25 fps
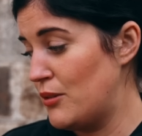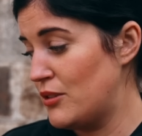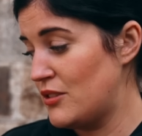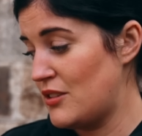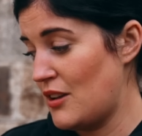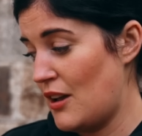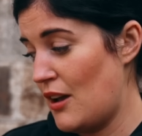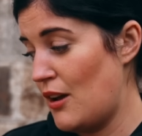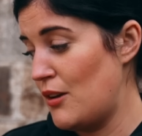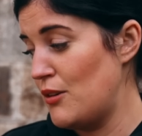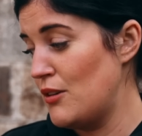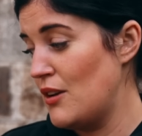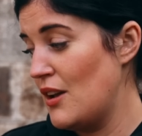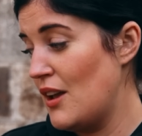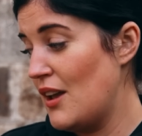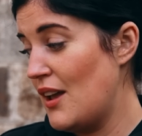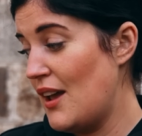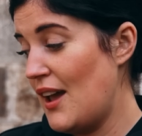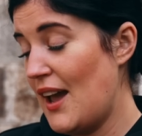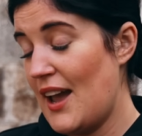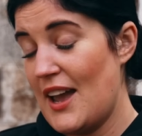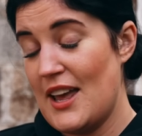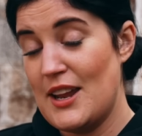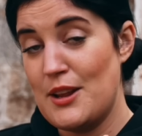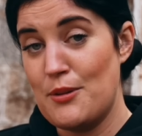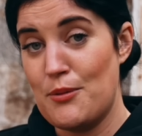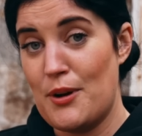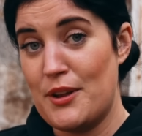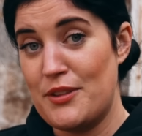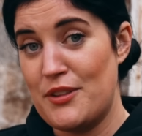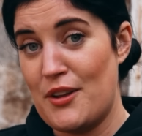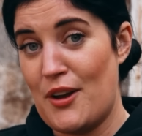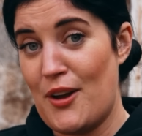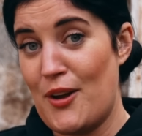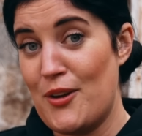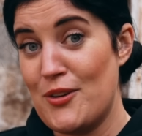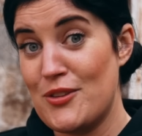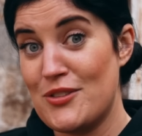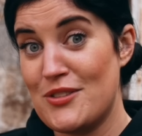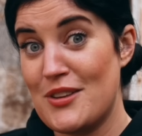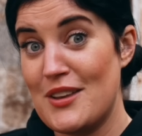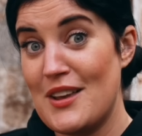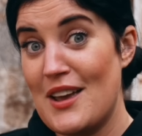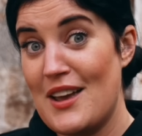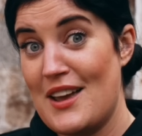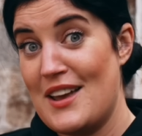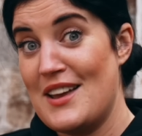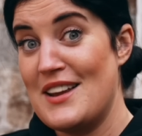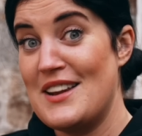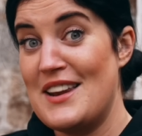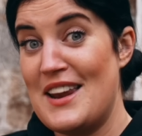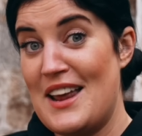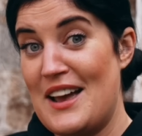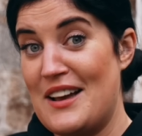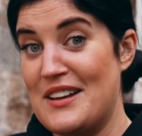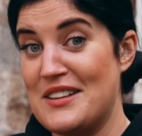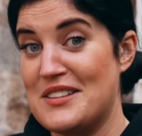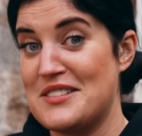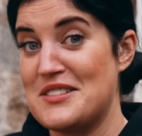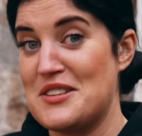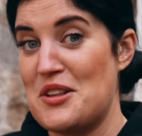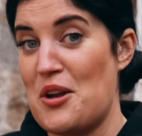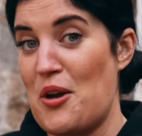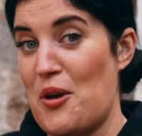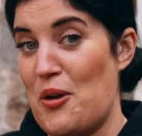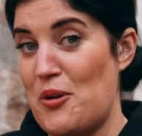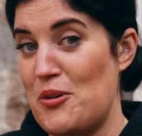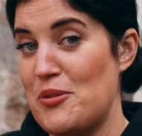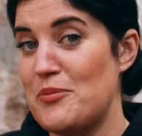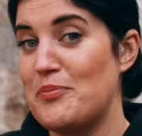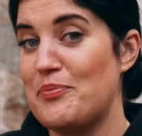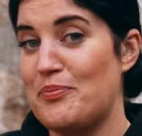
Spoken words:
So anyone knows, let us know.